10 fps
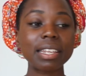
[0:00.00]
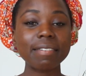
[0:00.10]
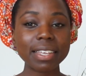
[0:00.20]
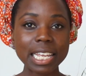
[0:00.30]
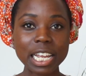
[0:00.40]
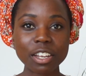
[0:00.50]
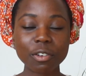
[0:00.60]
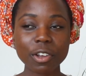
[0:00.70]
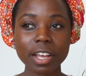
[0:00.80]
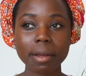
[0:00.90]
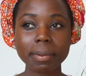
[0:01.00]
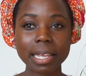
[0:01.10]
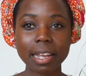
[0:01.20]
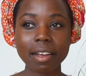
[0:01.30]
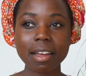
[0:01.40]
living here and growing up
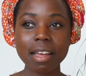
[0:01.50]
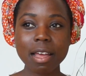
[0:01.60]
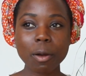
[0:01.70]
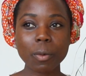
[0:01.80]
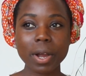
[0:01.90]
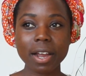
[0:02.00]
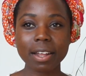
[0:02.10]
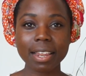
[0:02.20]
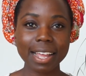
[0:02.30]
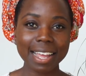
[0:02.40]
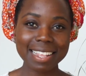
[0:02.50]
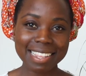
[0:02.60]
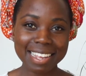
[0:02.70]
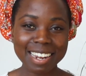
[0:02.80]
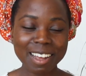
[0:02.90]
here where like I
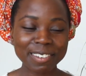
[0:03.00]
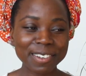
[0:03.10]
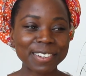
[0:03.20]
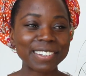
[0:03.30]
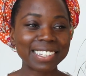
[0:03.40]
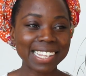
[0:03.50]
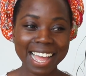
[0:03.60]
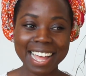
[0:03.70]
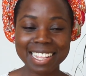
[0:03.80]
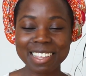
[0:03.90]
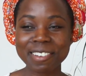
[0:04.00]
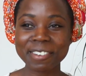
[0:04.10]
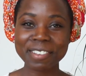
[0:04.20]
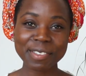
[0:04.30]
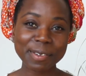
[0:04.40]
said I'd go to class, I'd
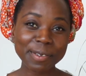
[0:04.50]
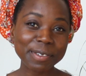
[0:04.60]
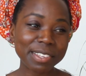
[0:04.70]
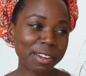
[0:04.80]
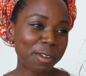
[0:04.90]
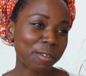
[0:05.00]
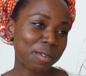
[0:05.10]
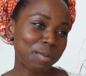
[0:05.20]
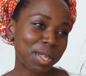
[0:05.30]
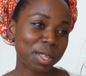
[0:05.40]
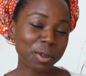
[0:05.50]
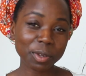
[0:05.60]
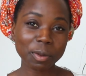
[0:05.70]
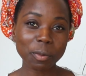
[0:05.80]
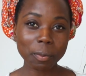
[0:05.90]
go to schools and I'd often be the
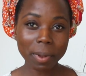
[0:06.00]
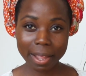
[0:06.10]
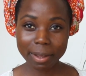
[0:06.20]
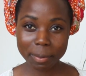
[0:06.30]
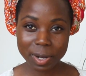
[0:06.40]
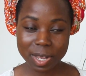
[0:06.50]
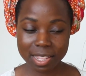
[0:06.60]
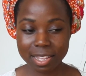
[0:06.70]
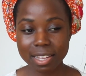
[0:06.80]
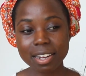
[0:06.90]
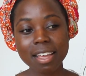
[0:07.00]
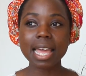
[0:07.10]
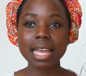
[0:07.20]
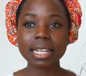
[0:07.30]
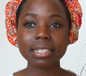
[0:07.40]
only black person
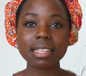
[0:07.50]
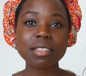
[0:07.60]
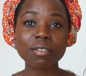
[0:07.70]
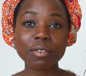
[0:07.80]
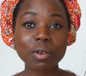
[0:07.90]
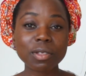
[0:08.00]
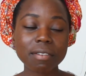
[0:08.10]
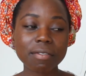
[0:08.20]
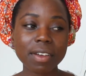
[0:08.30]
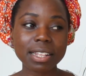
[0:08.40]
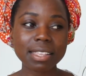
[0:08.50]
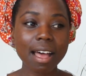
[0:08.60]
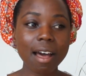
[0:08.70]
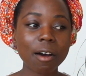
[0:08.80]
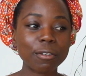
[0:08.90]
and this of course affects
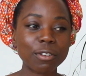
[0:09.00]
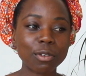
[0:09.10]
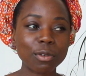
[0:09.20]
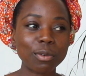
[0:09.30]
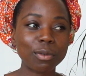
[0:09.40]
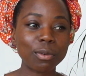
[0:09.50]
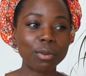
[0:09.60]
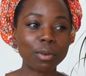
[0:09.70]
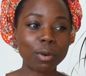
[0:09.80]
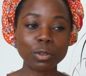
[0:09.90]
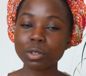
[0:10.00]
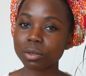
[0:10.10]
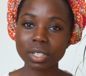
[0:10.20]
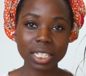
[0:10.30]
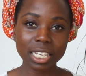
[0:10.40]
how you
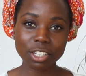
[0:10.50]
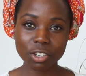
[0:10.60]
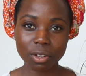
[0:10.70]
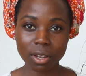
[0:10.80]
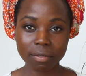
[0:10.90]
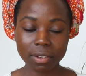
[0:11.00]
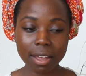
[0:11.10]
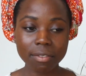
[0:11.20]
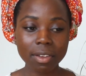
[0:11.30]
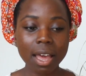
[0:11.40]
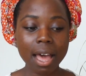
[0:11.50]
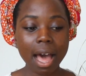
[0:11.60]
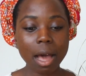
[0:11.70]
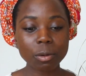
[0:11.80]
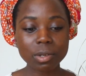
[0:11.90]
also relate to your love life.
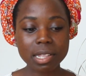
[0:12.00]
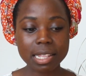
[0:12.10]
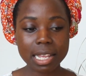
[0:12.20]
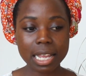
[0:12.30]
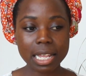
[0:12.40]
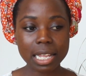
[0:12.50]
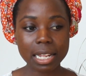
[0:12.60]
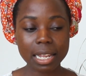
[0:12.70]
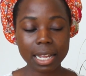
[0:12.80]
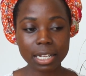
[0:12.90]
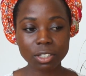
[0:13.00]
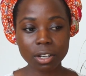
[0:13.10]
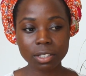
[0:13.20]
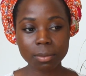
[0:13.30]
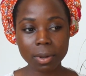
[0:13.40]
I would say like I
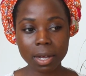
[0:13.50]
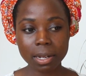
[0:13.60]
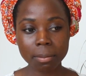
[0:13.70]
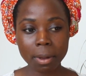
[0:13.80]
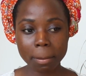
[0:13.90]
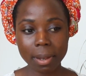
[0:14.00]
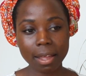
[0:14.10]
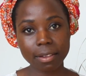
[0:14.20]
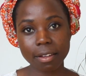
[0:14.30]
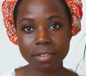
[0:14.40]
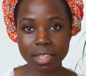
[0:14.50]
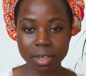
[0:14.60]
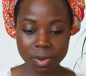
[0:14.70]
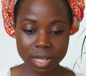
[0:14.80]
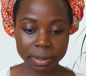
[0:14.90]
talked about in my Black Love
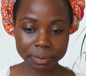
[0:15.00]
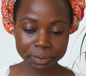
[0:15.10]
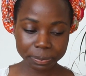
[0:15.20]
series